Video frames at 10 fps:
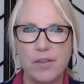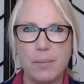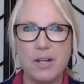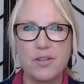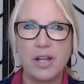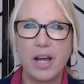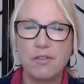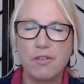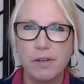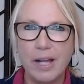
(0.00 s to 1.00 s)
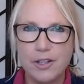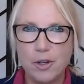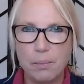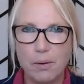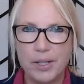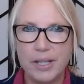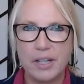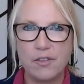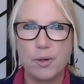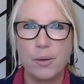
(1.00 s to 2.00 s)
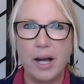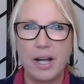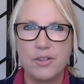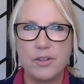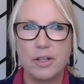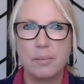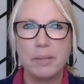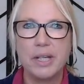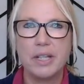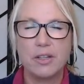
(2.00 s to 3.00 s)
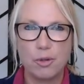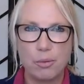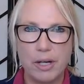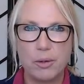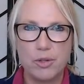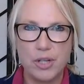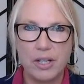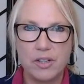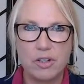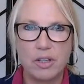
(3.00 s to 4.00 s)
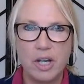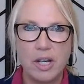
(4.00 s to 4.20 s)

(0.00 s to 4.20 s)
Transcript: They're meant to like flood your body if you are under immediate threat or danger.